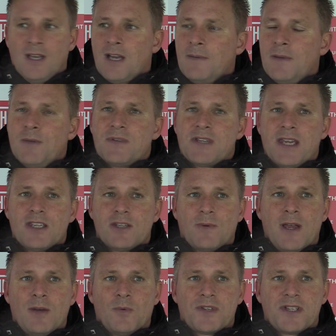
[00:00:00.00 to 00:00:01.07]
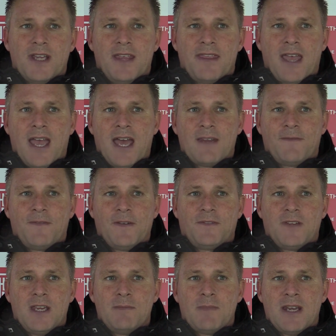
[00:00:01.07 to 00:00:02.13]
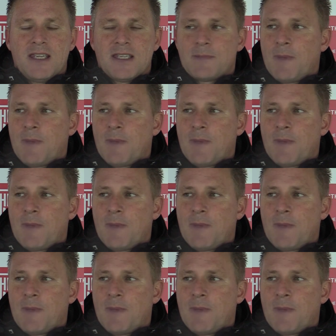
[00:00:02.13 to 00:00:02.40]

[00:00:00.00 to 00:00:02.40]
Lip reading: I mean, it was end to end, wasn't it? They had a 15-minute